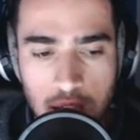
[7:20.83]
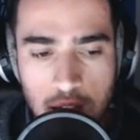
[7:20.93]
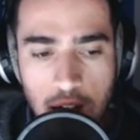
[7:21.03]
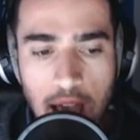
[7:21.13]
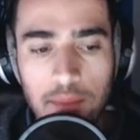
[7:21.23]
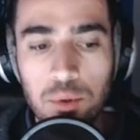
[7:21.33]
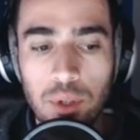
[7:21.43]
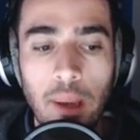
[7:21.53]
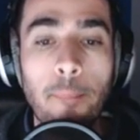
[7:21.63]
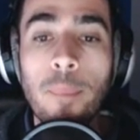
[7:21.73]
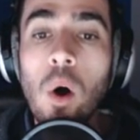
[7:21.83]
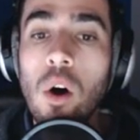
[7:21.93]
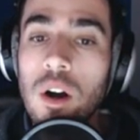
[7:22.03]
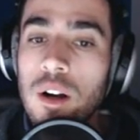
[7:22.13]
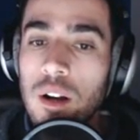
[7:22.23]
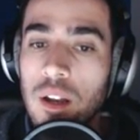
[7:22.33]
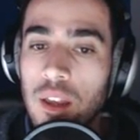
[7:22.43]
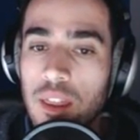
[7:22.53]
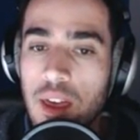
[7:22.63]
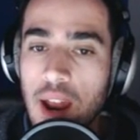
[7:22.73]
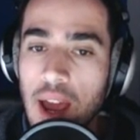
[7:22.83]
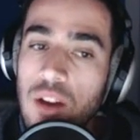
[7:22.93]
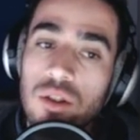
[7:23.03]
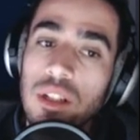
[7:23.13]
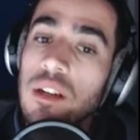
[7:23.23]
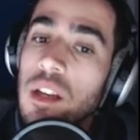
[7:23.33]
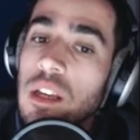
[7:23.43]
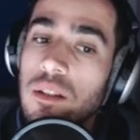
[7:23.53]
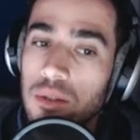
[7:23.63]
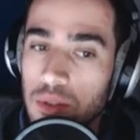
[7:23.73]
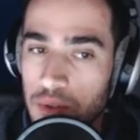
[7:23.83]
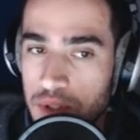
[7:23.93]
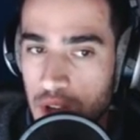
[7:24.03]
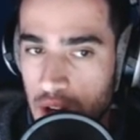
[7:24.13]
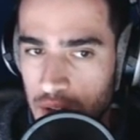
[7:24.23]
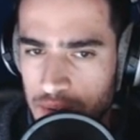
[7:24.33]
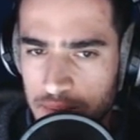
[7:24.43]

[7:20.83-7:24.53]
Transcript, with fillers: I am doing more than I actually need to do so.